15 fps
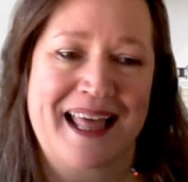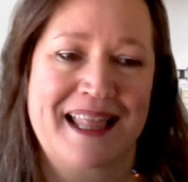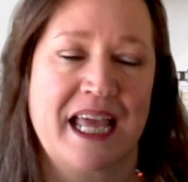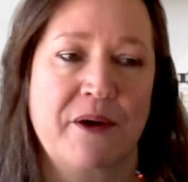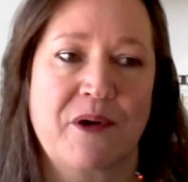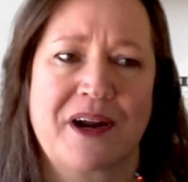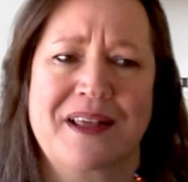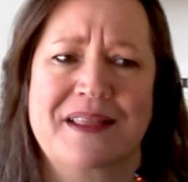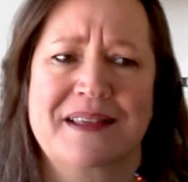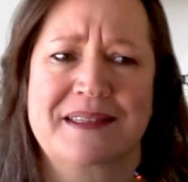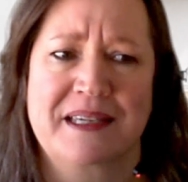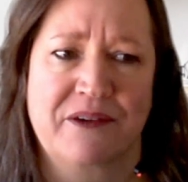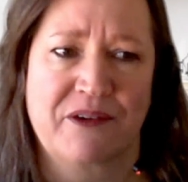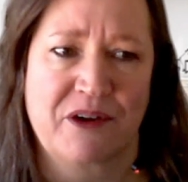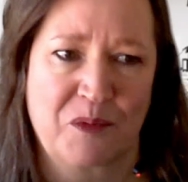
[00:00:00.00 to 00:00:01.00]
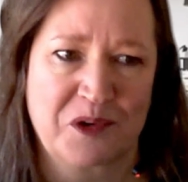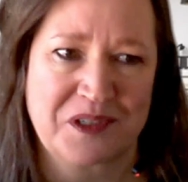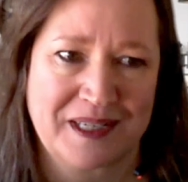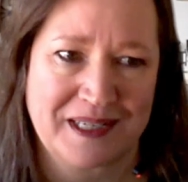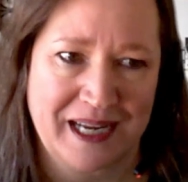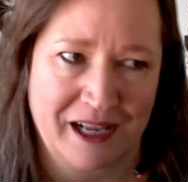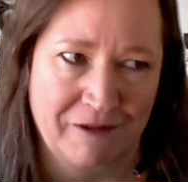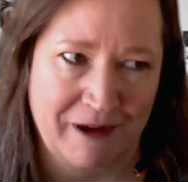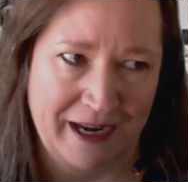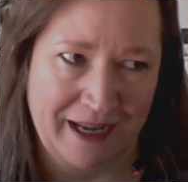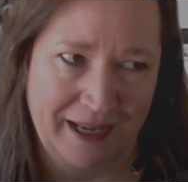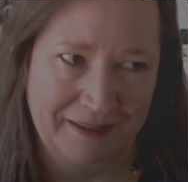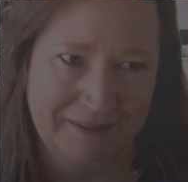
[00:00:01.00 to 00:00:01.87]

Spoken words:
They were in the 0 percentile ranking.